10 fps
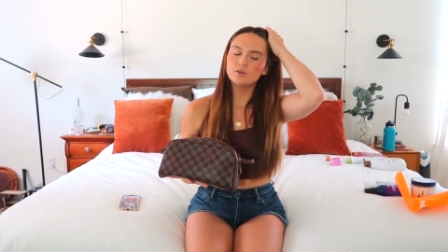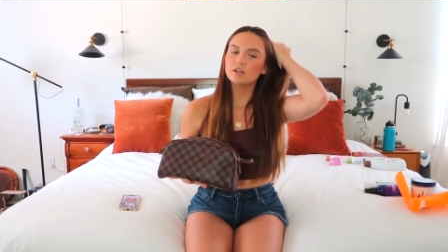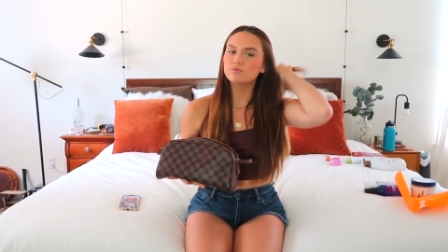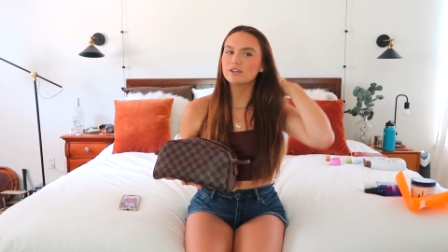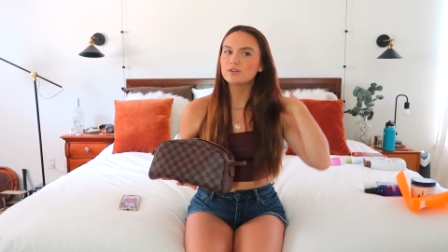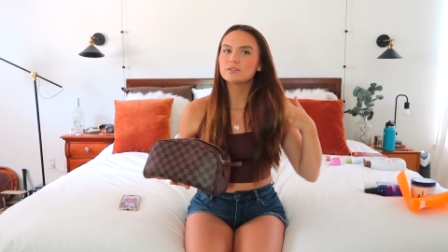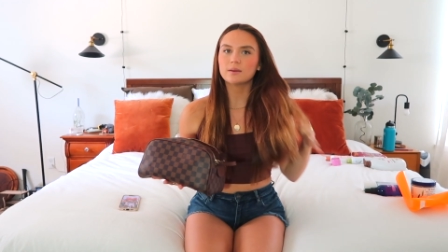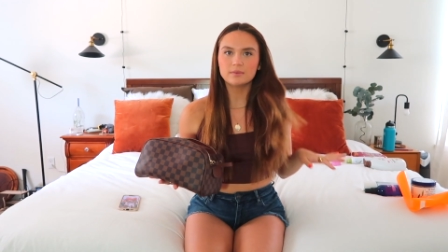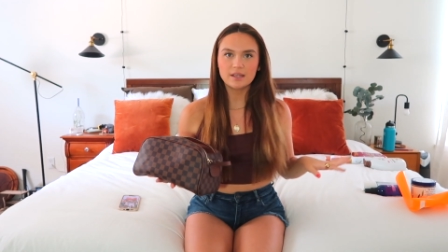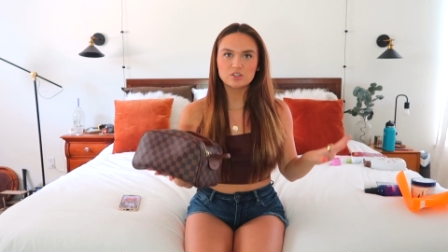You can reuse
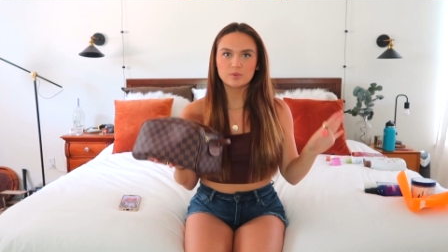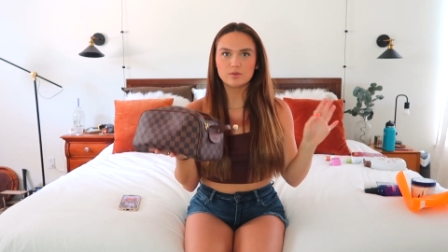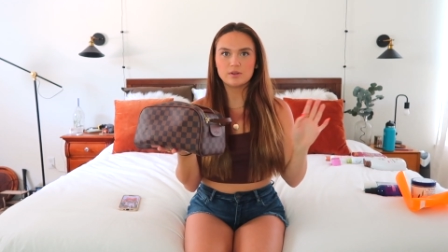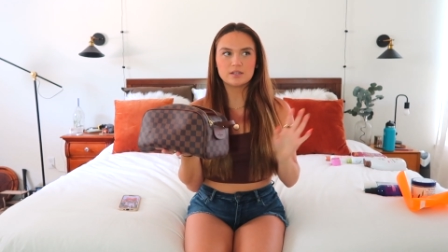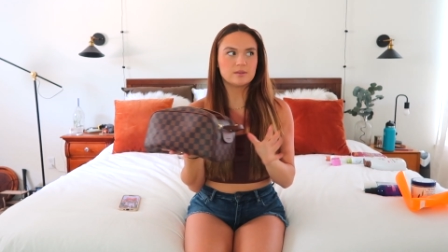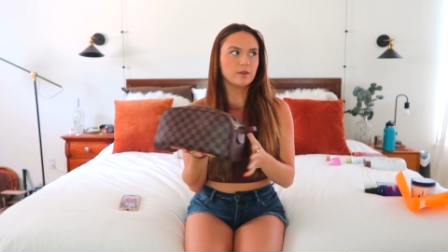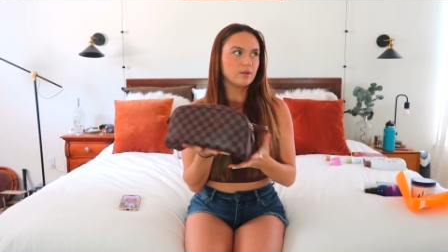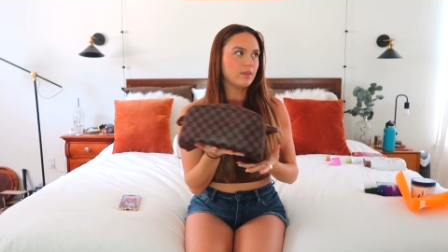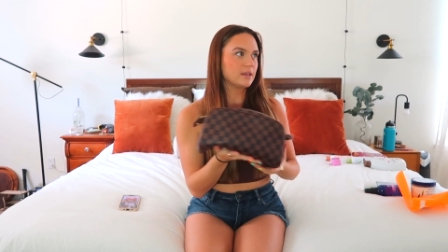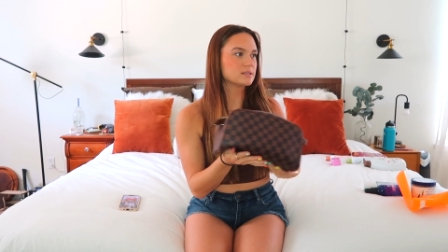some things, but you need some
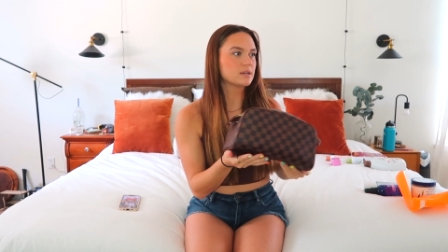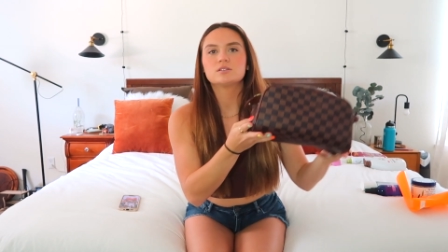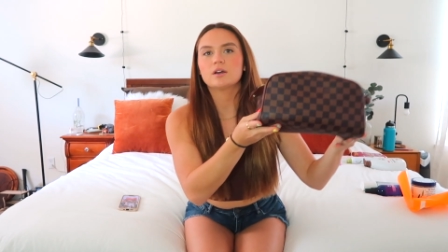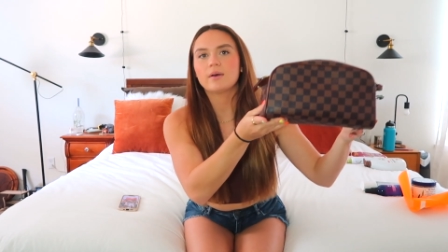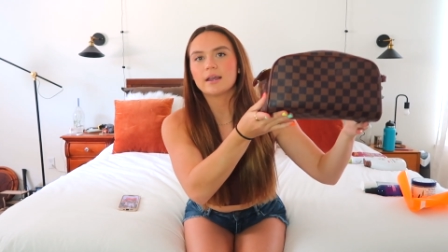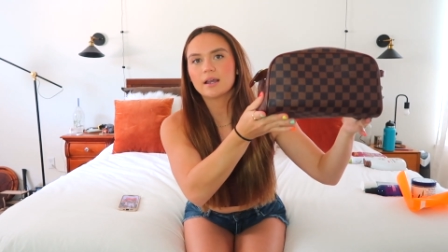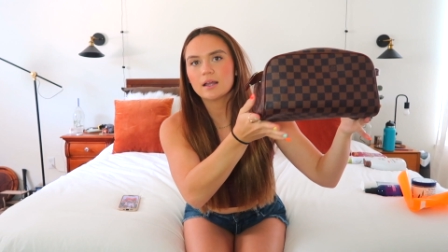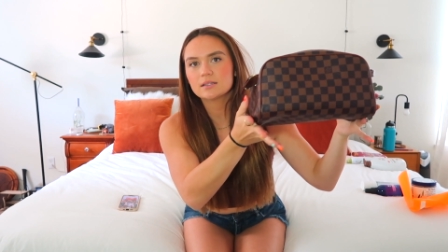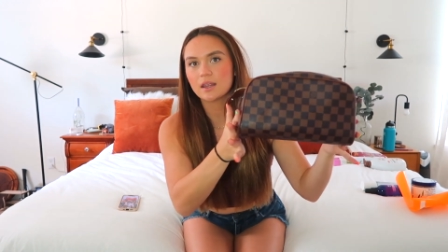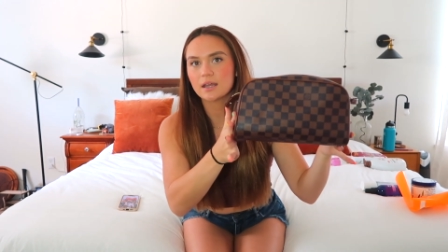other things. So I
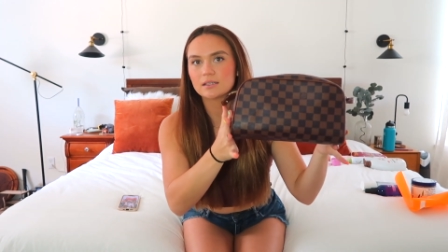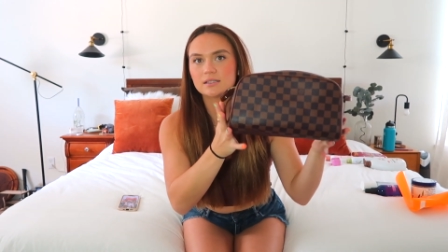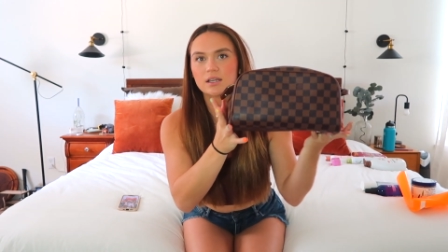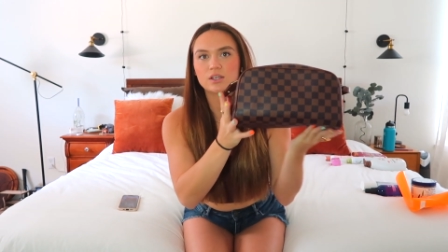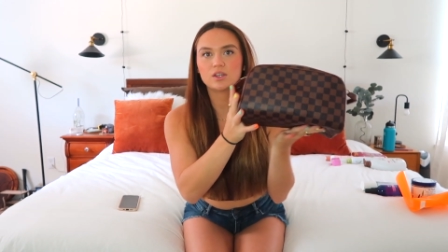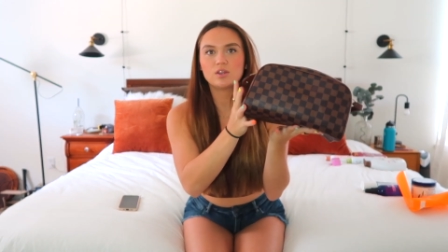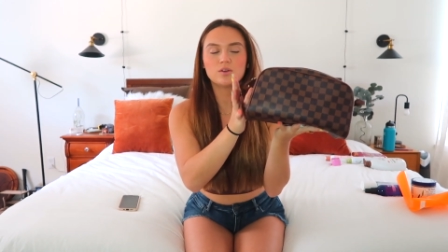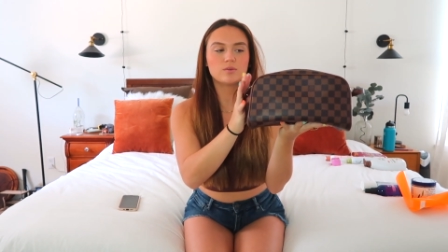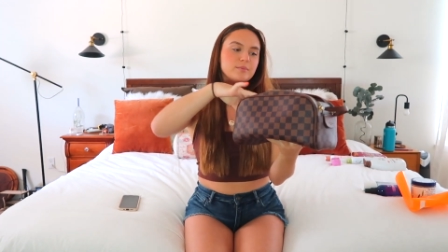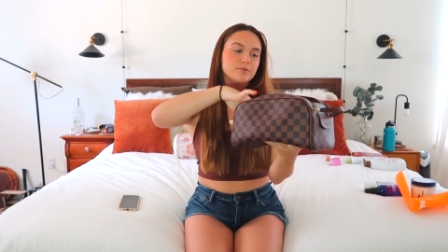got this
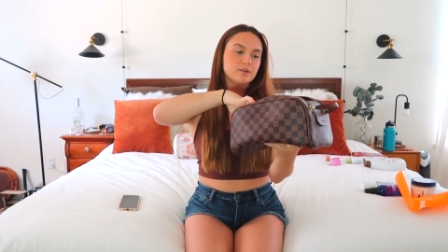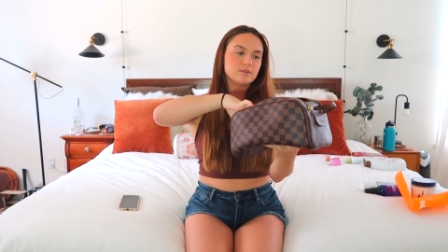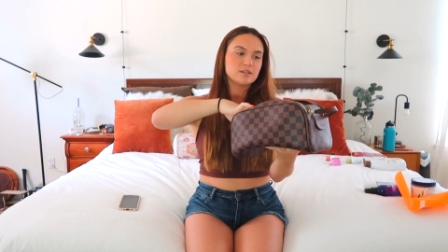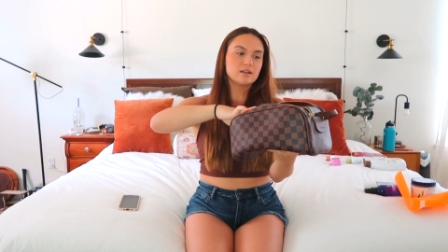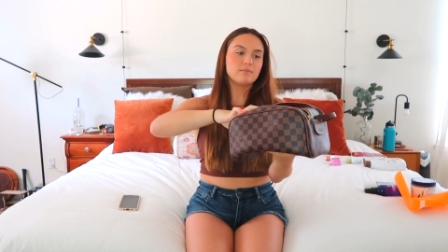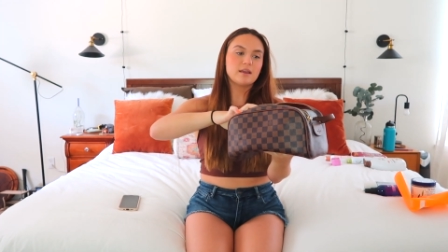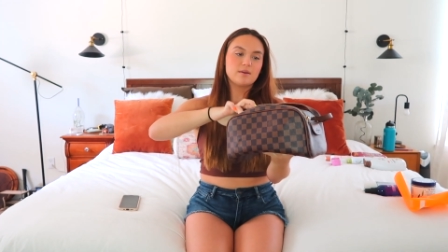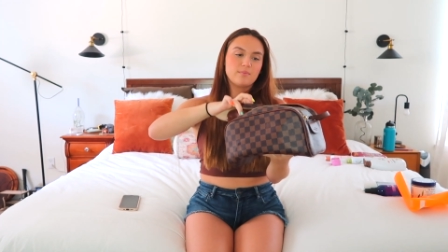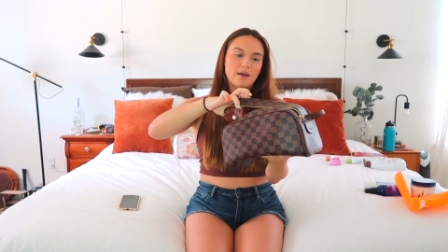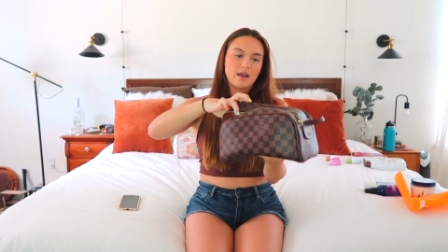cute Louis Vuitton
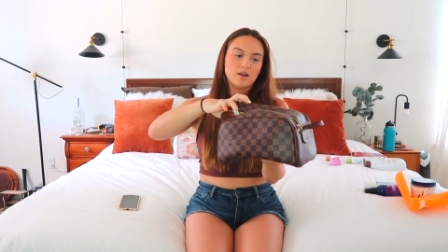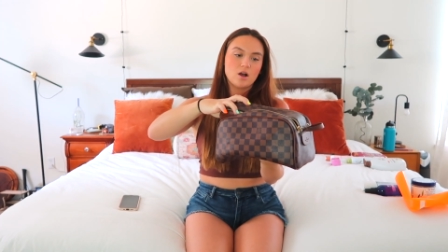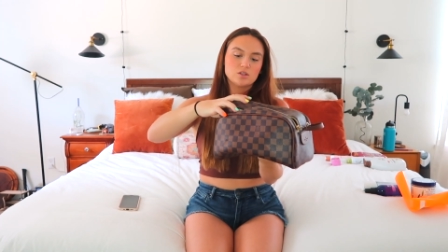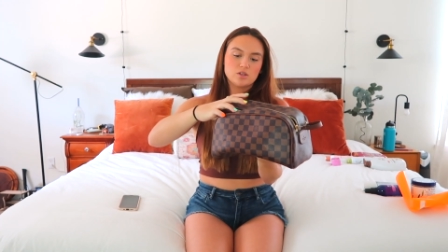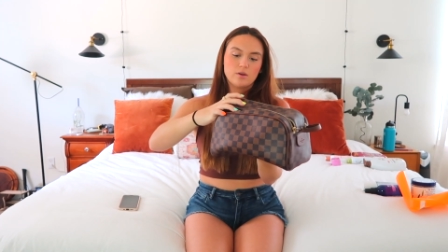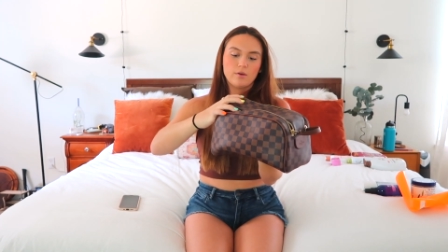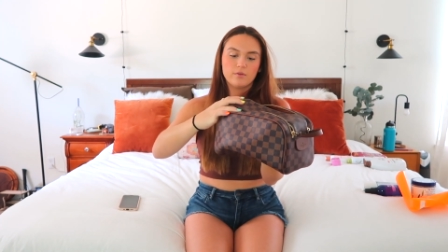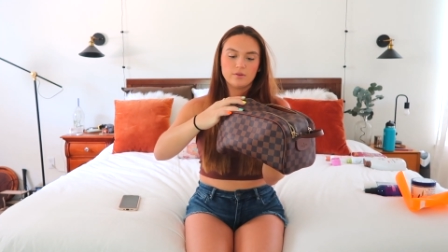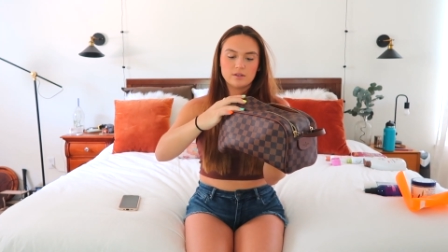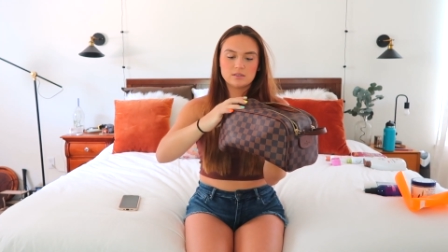makeup bag also
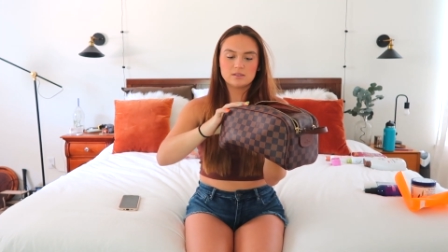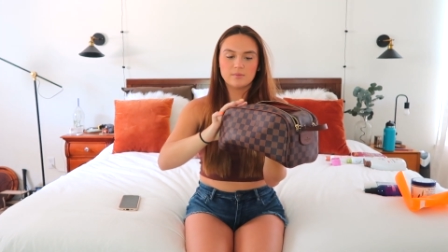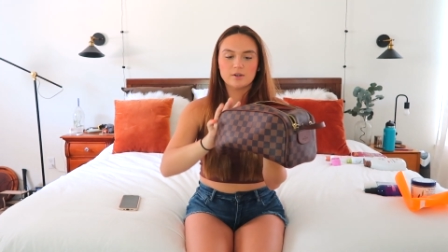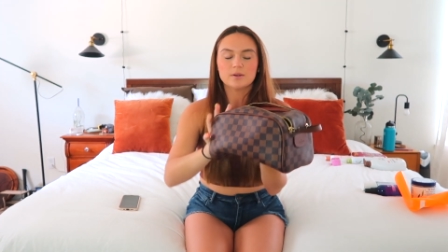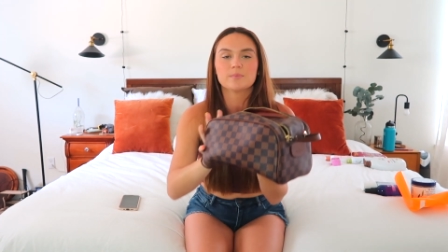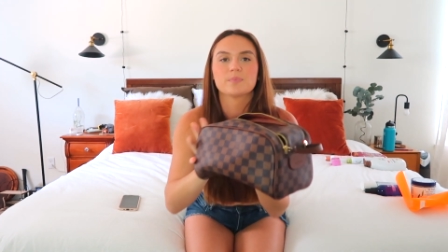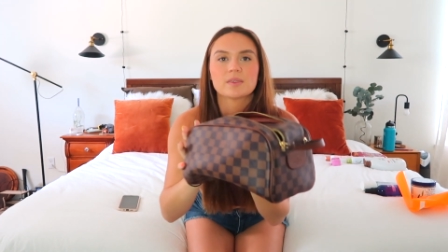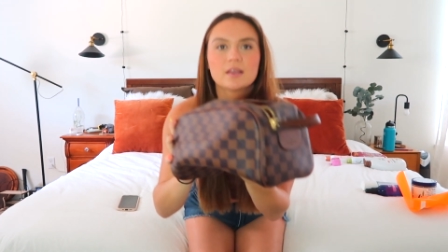over the summer.